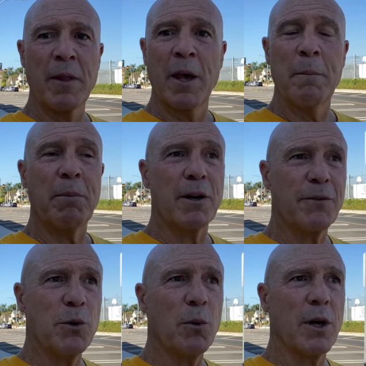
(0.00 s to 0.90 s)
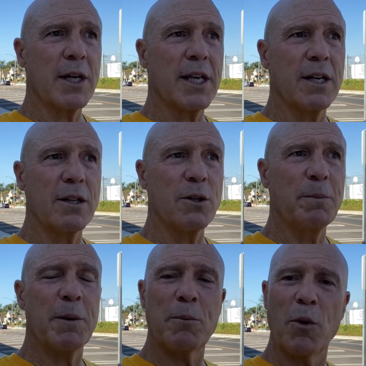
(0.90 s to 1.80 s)
But if you want to get a little
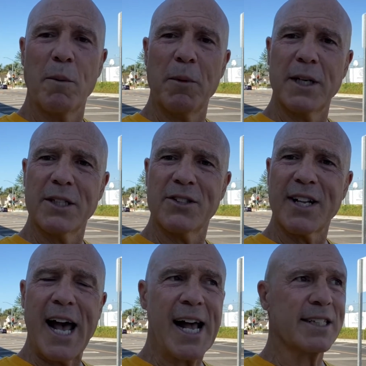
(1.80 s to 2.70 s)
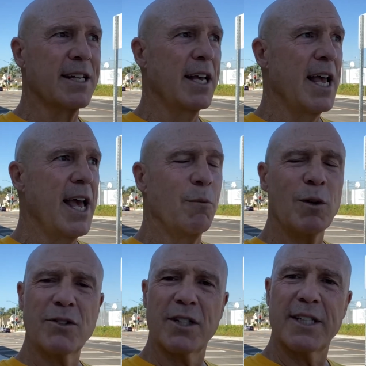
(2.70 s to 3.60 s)
bit more money stacked, and
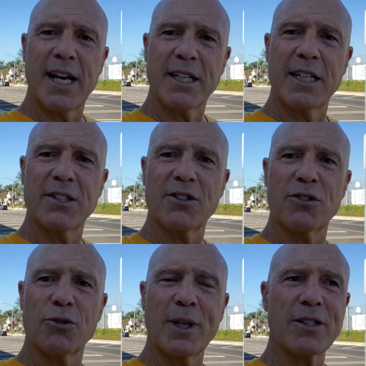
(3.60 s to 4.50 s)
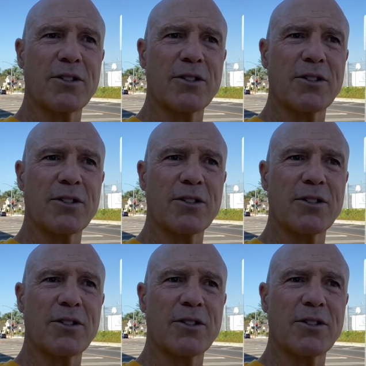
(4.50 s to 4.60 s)
what's the techniques and tricks to